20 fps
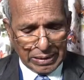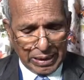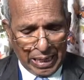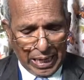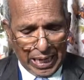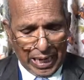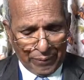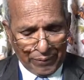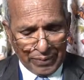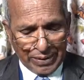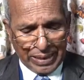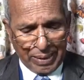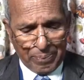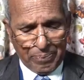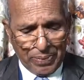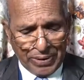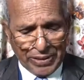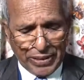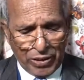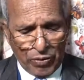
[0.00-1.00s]
I will
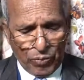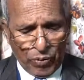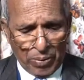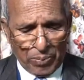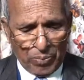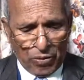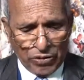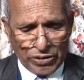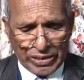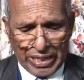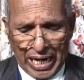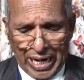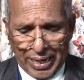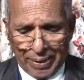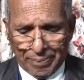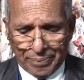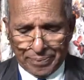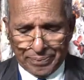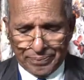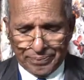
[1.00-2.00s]
repeat it one more
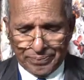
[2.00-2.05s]
time.